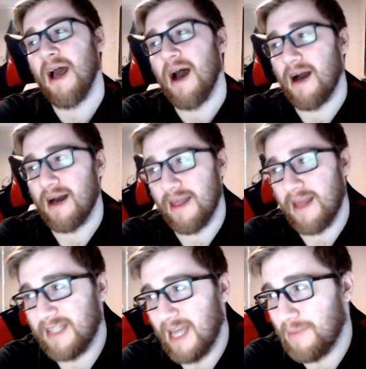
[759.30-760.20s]

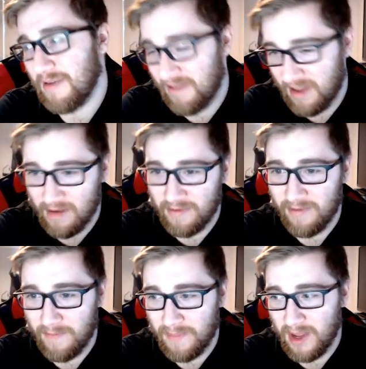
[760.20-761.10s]
that type of
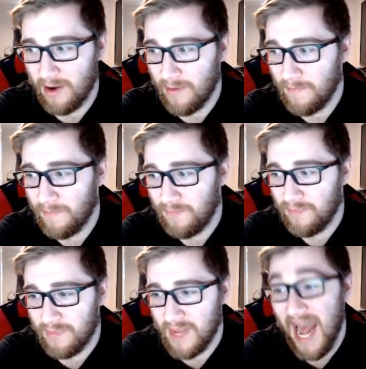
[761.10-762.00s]
stuff.
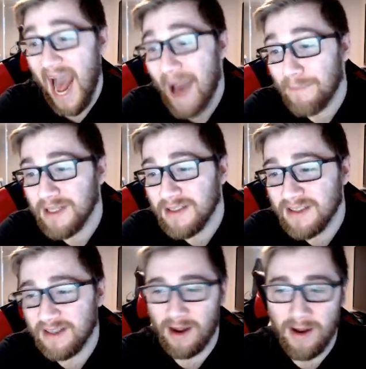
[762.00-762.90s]
It
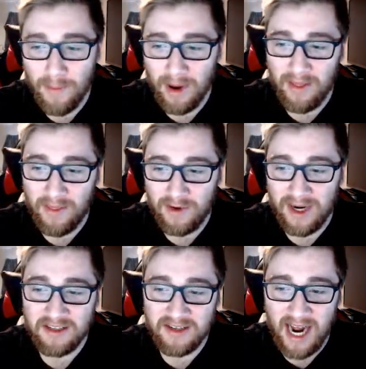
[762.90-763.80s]
happens. But there
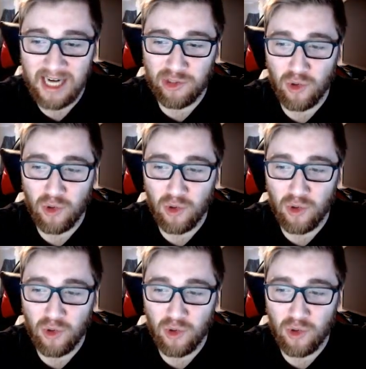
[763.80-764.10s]
is an actual